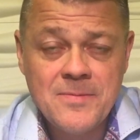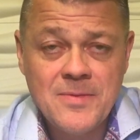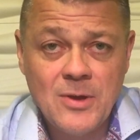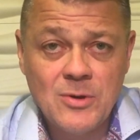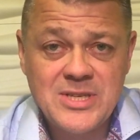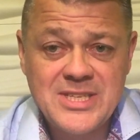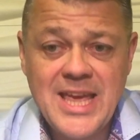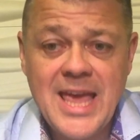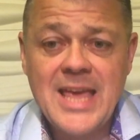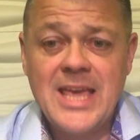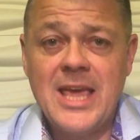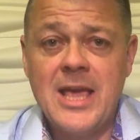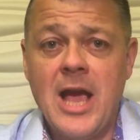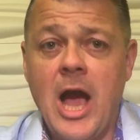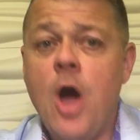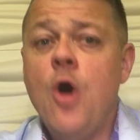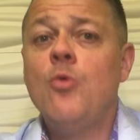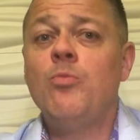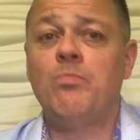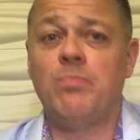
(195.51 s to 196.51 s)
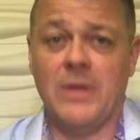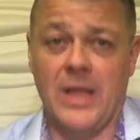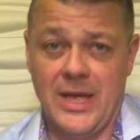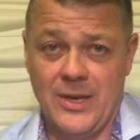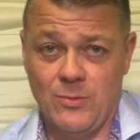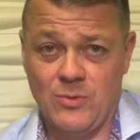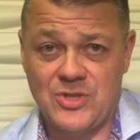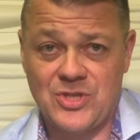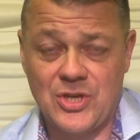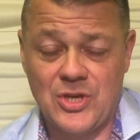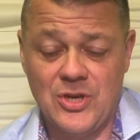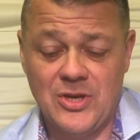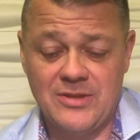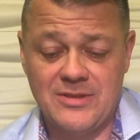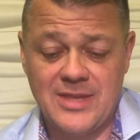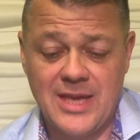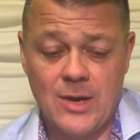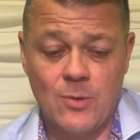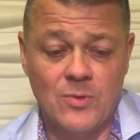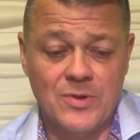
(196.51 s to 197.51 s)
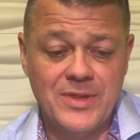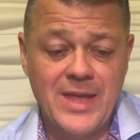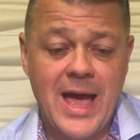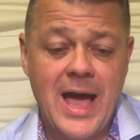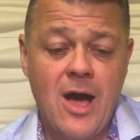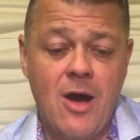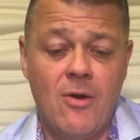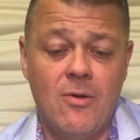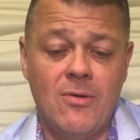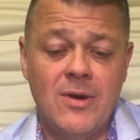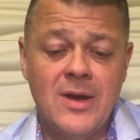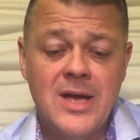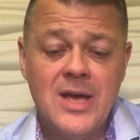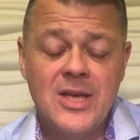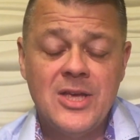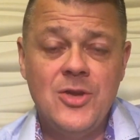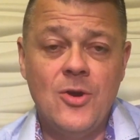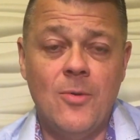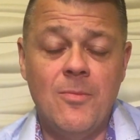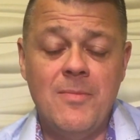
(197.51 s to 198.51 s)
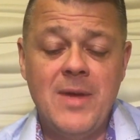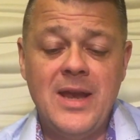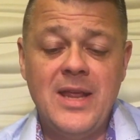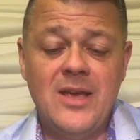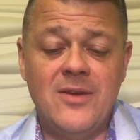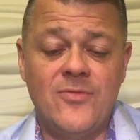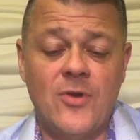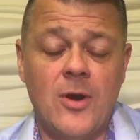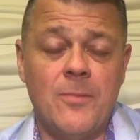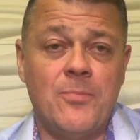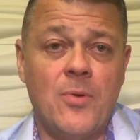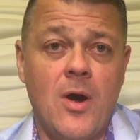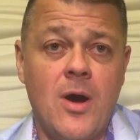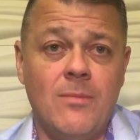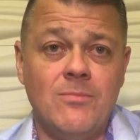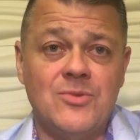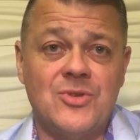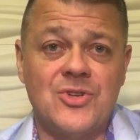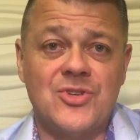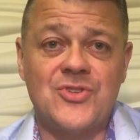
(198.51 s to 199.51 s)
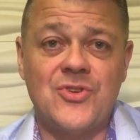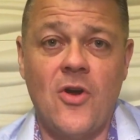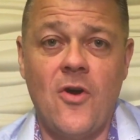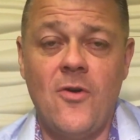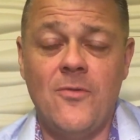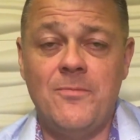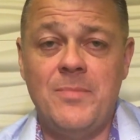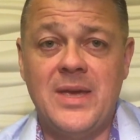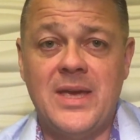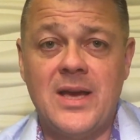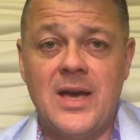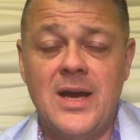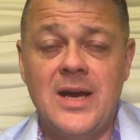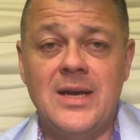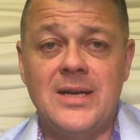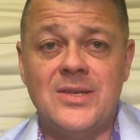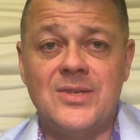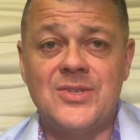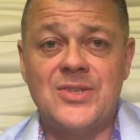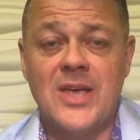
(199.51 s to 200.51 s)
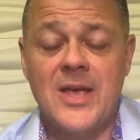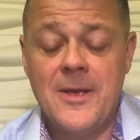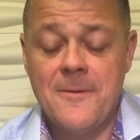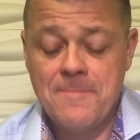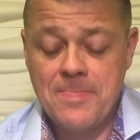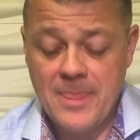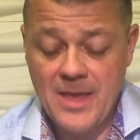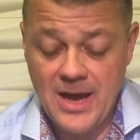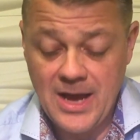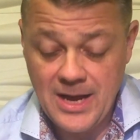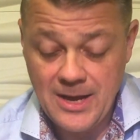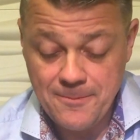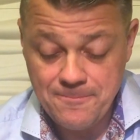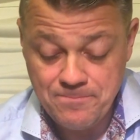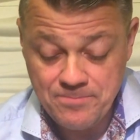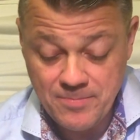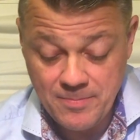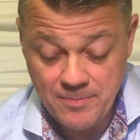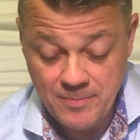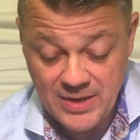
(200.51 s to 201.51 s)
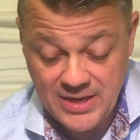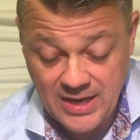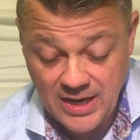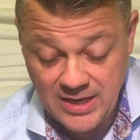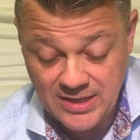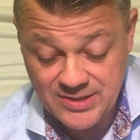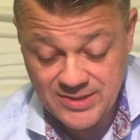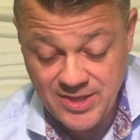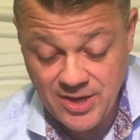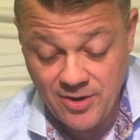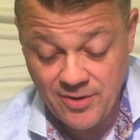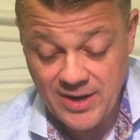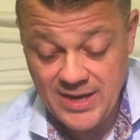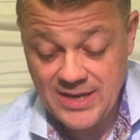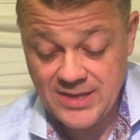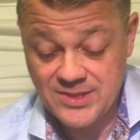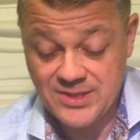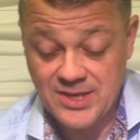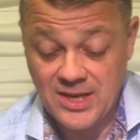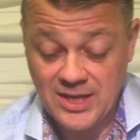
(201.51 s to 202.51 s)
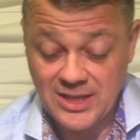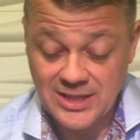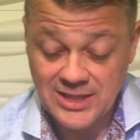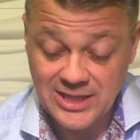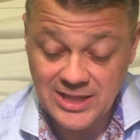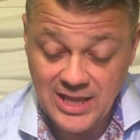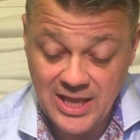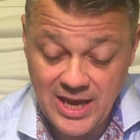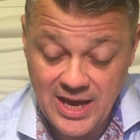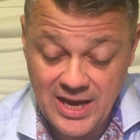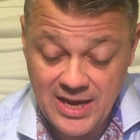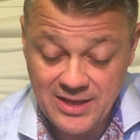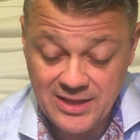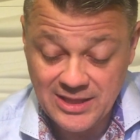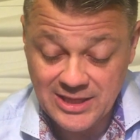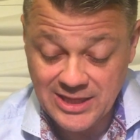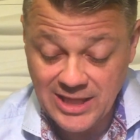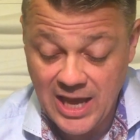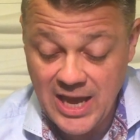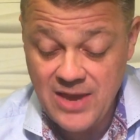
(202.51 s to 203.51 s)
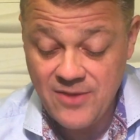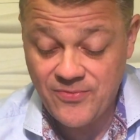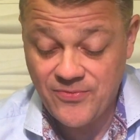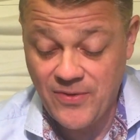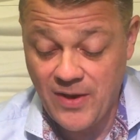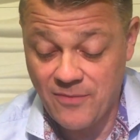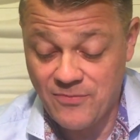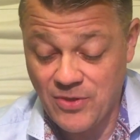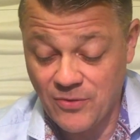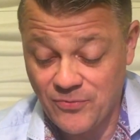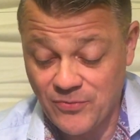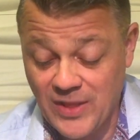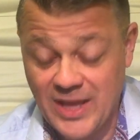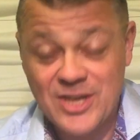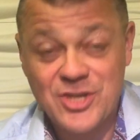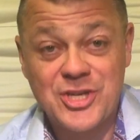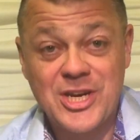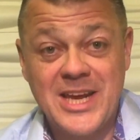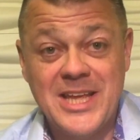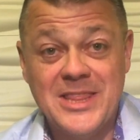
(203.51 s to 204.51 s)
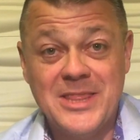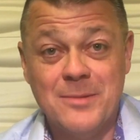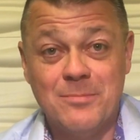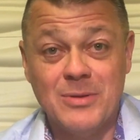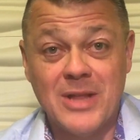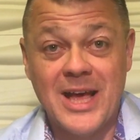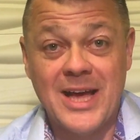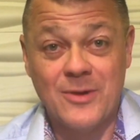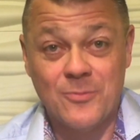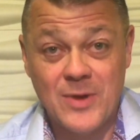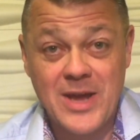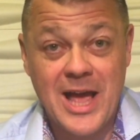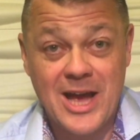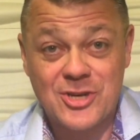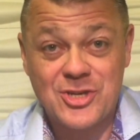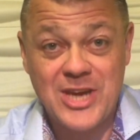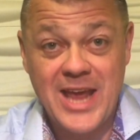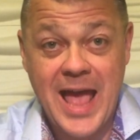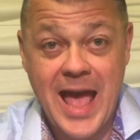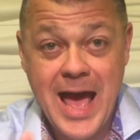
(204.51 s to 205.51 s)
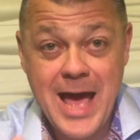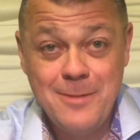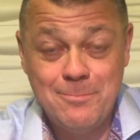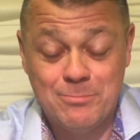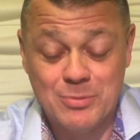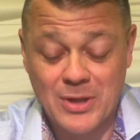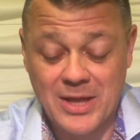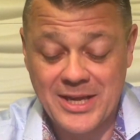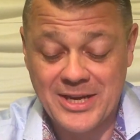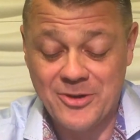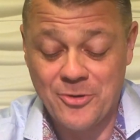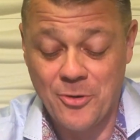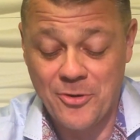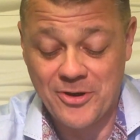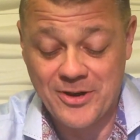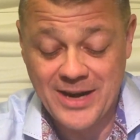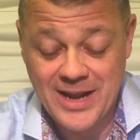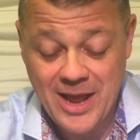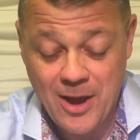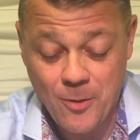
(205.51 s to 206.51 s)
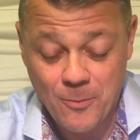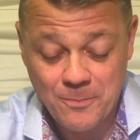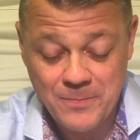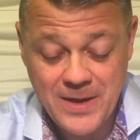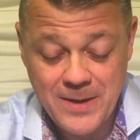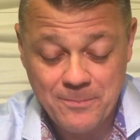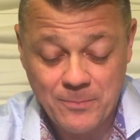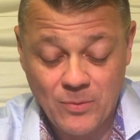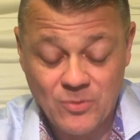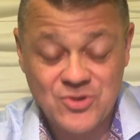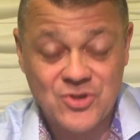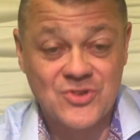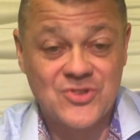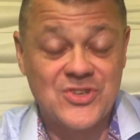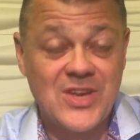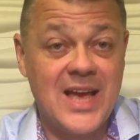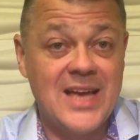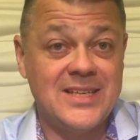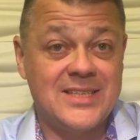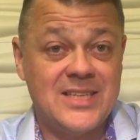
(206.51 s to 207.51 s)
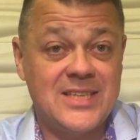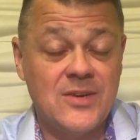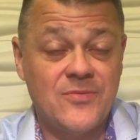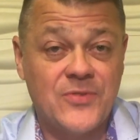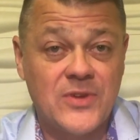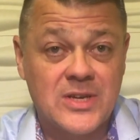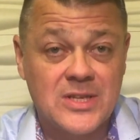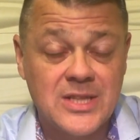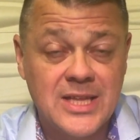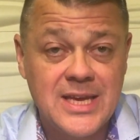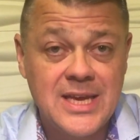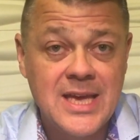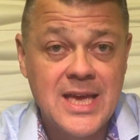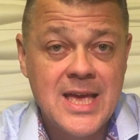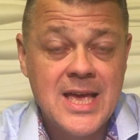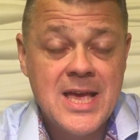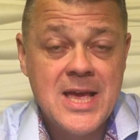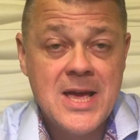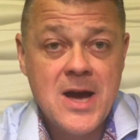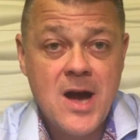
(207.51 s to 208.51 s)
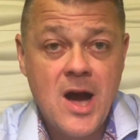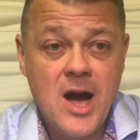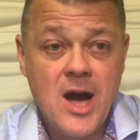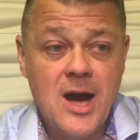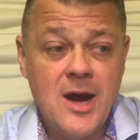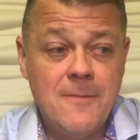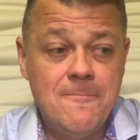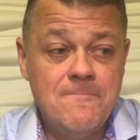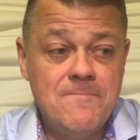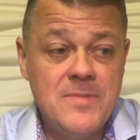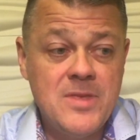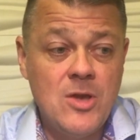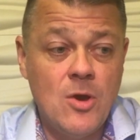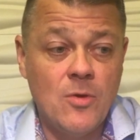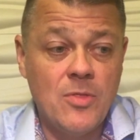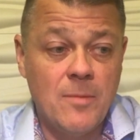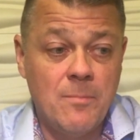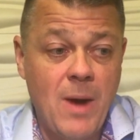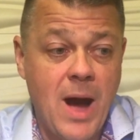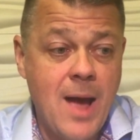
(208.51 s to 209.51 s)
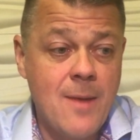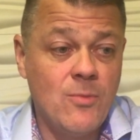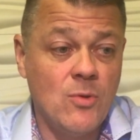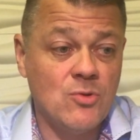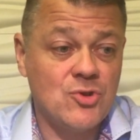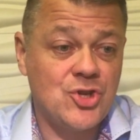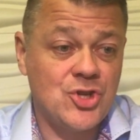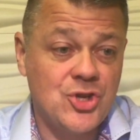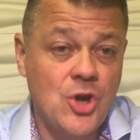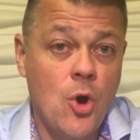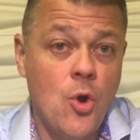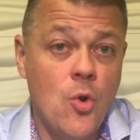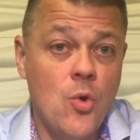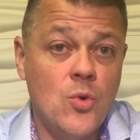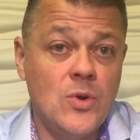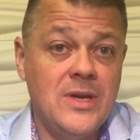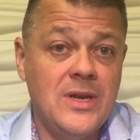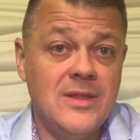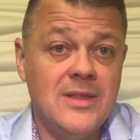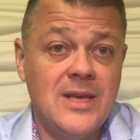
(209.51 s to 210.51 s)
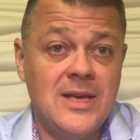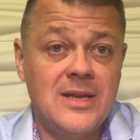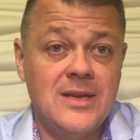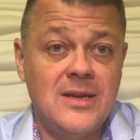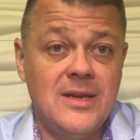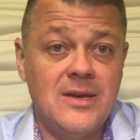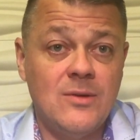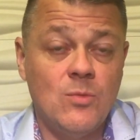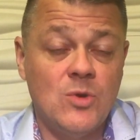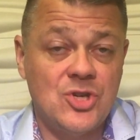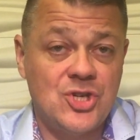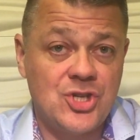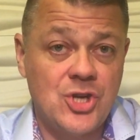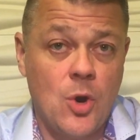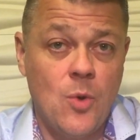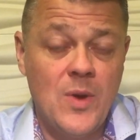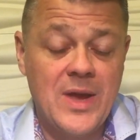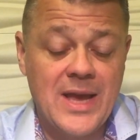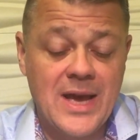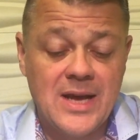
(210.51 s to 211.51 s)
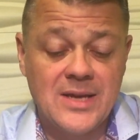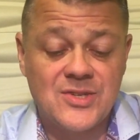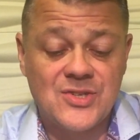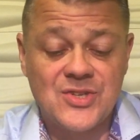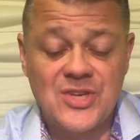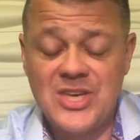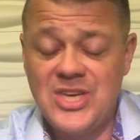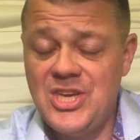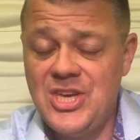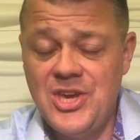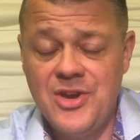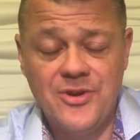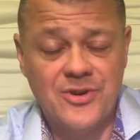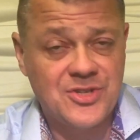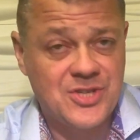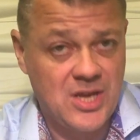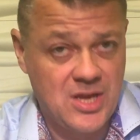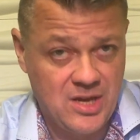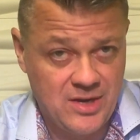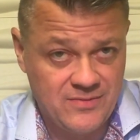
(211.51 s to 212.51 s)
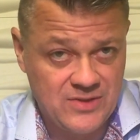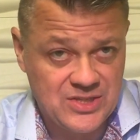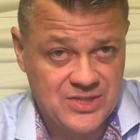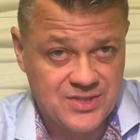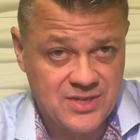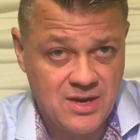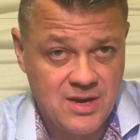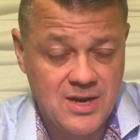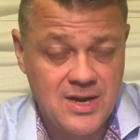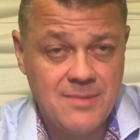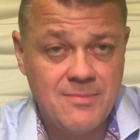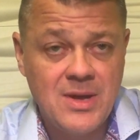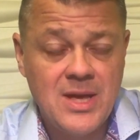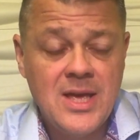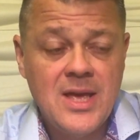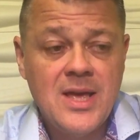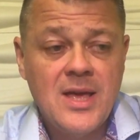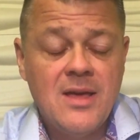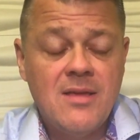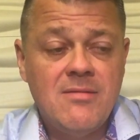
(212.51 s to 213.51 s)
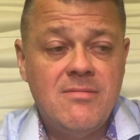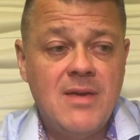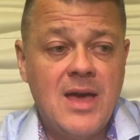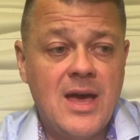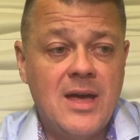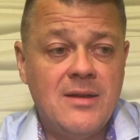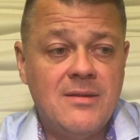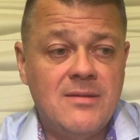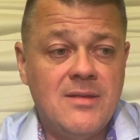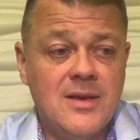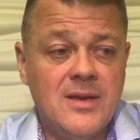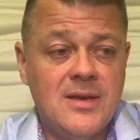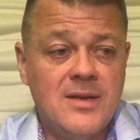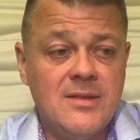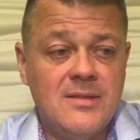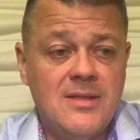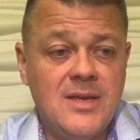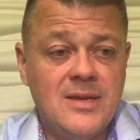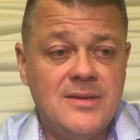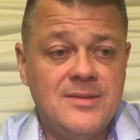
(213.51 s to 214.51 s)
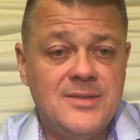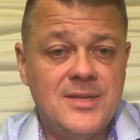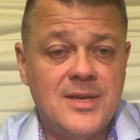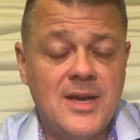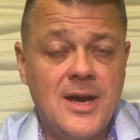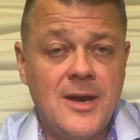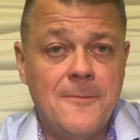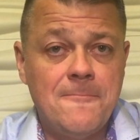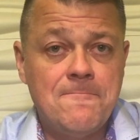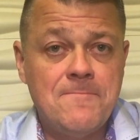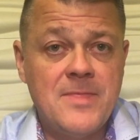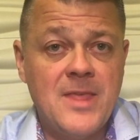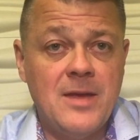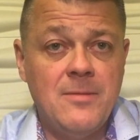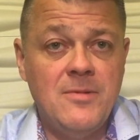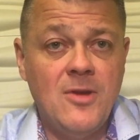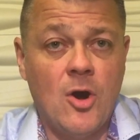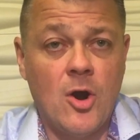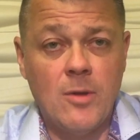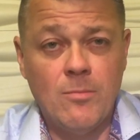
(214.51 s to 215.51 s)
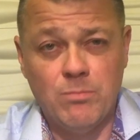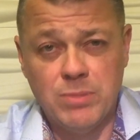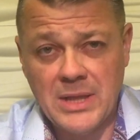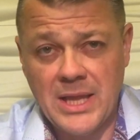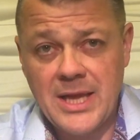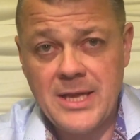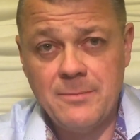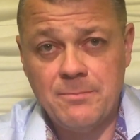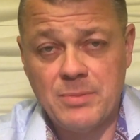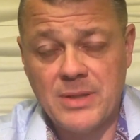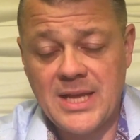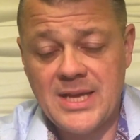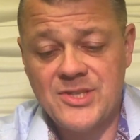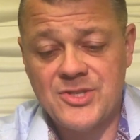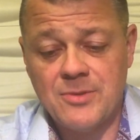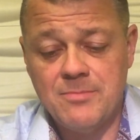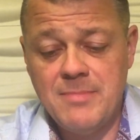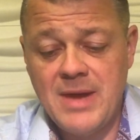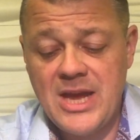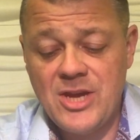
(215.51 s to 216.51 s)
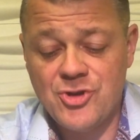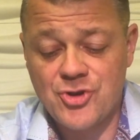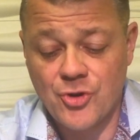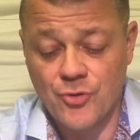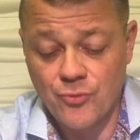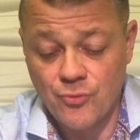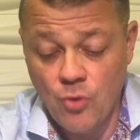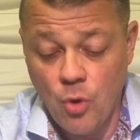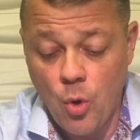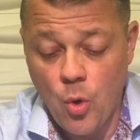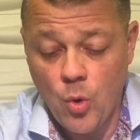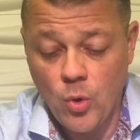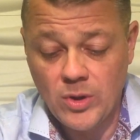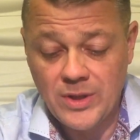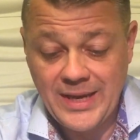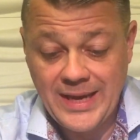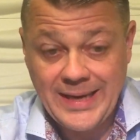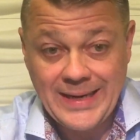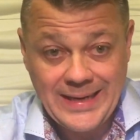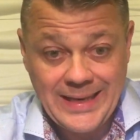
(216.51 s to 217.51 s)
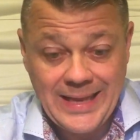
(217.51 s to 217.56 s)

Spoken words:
They were taking out blood was a good thing. Well, now, many of our problems are solved because there is life of the flesh in the blood. We actually add blood in order to help people. So scientifically, the Bible showed that it was showing us years ahead of its time that our blood plays a major role in